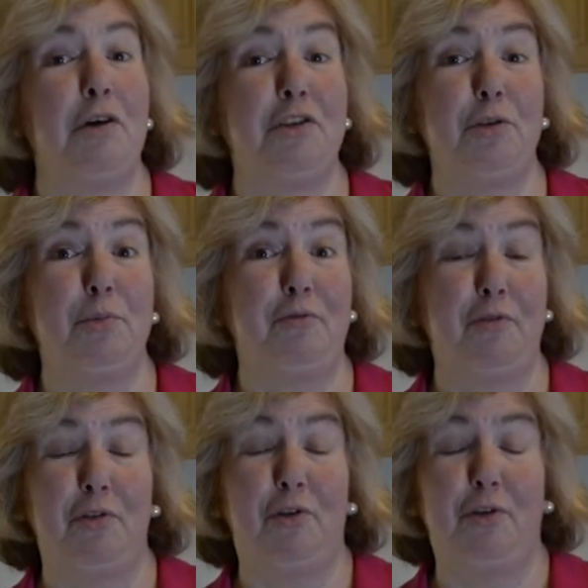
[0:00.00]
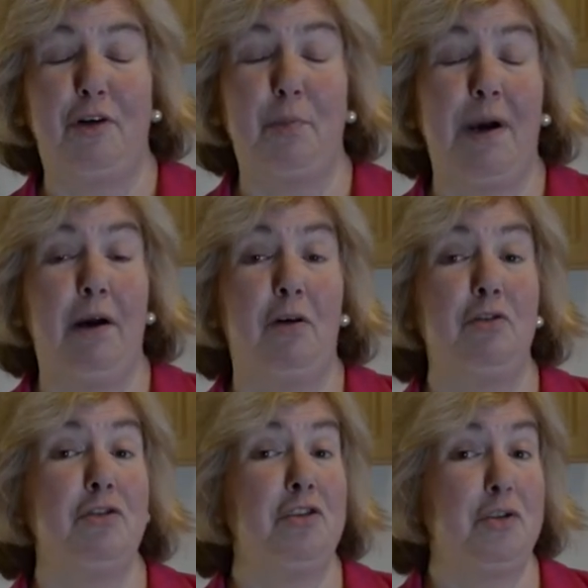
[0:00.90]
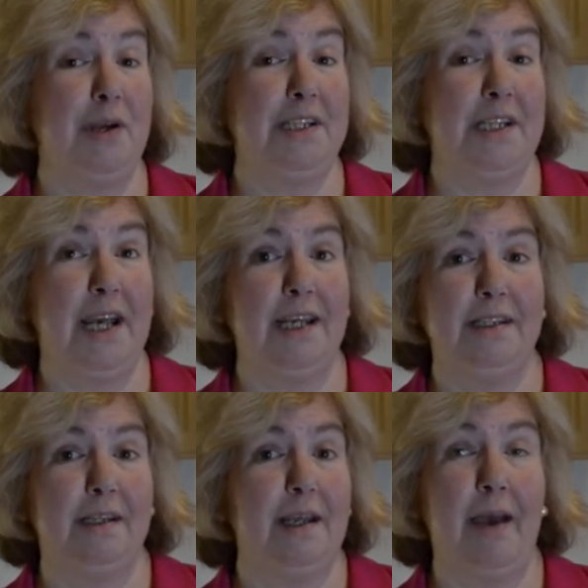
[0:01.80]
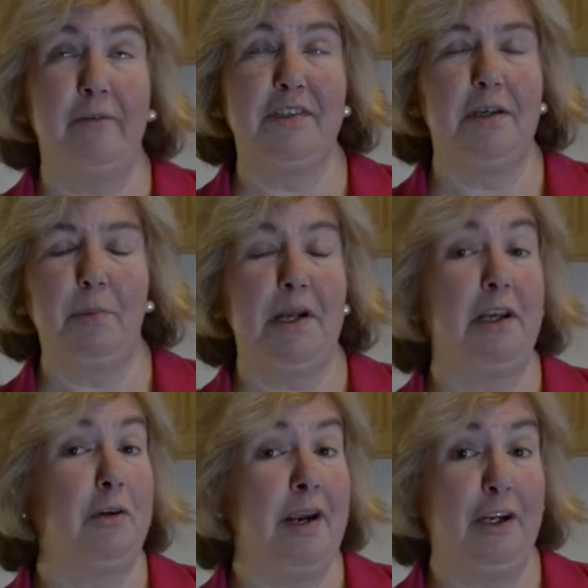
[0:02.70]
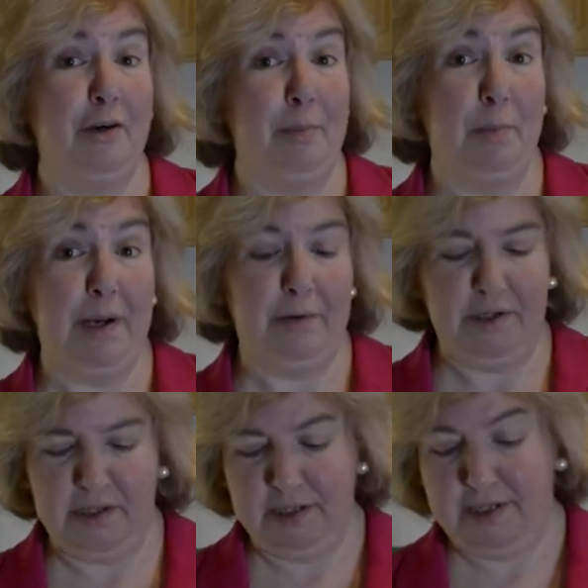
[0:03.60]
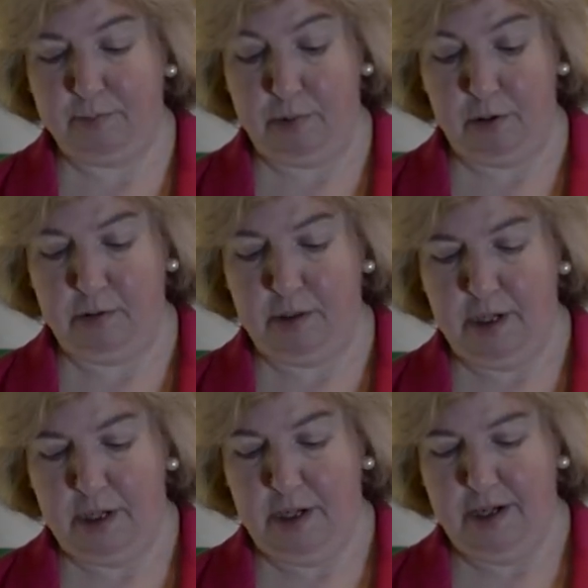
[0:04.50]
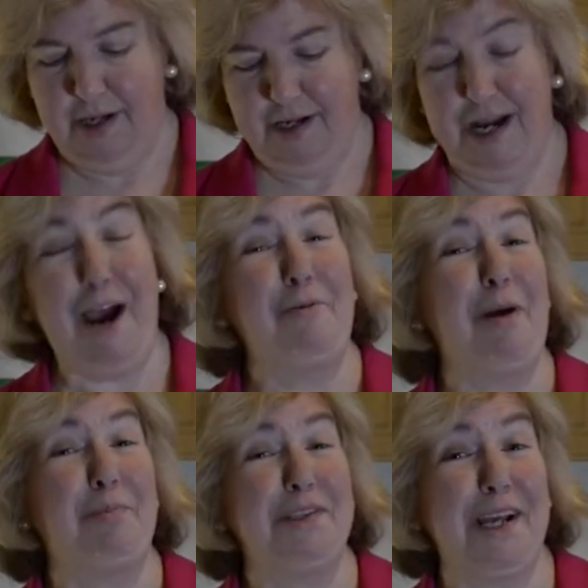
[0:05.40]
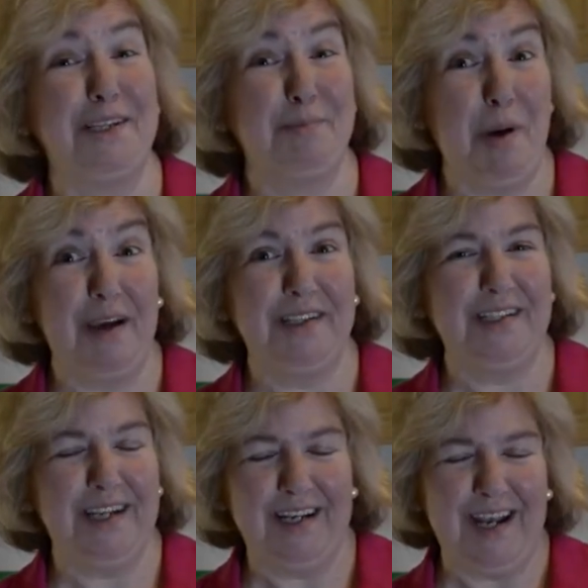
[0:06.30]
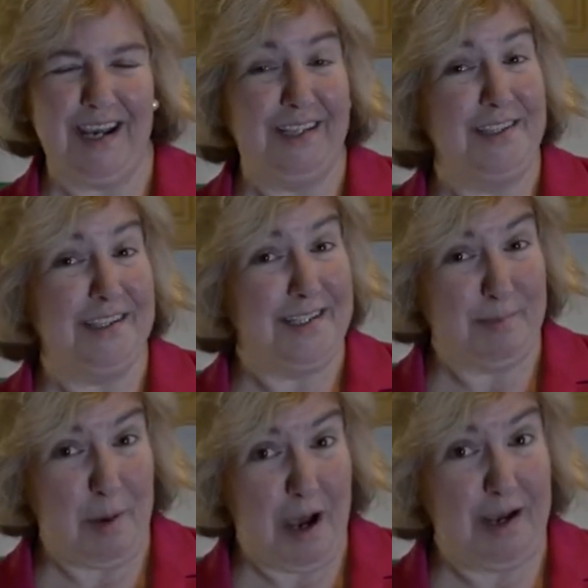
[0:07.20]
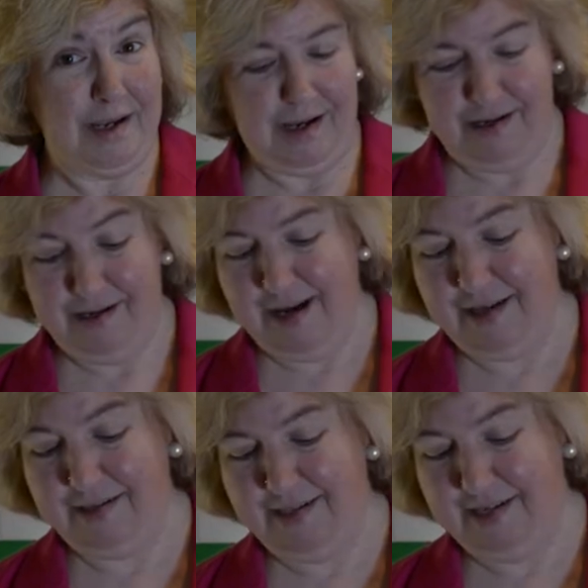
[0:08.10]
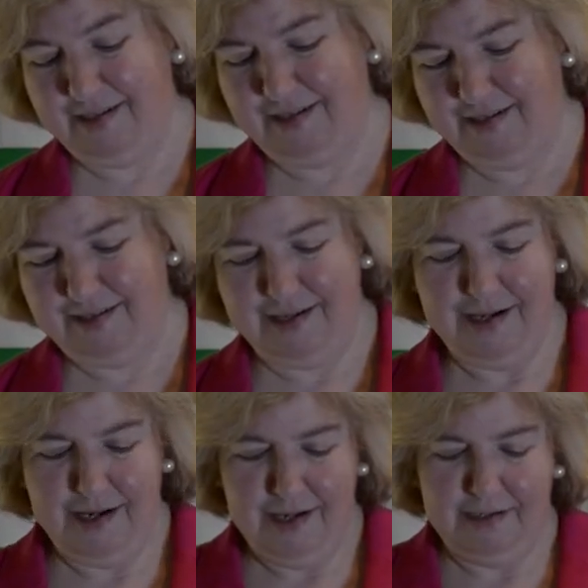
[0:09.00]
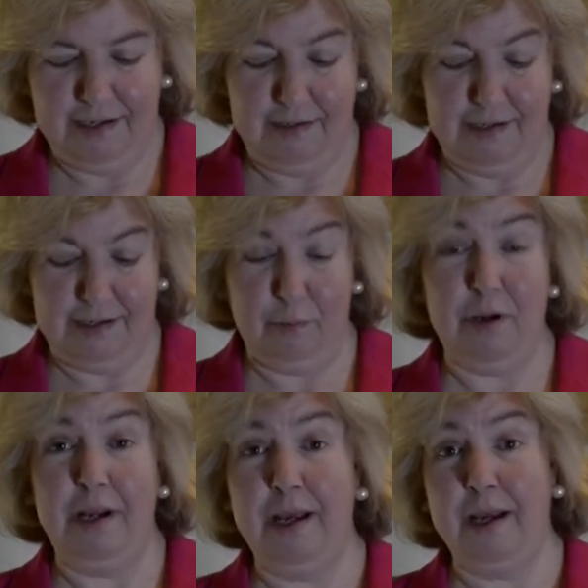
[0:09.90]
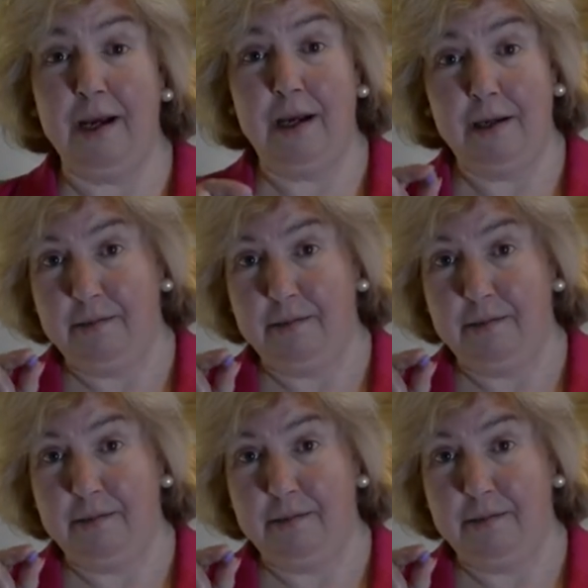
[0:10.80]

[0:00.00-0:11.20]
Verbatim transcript: I talked before about 128 ever so many great grandparents, and this bowl now represents my DNA, and this is my ancestors. So this one here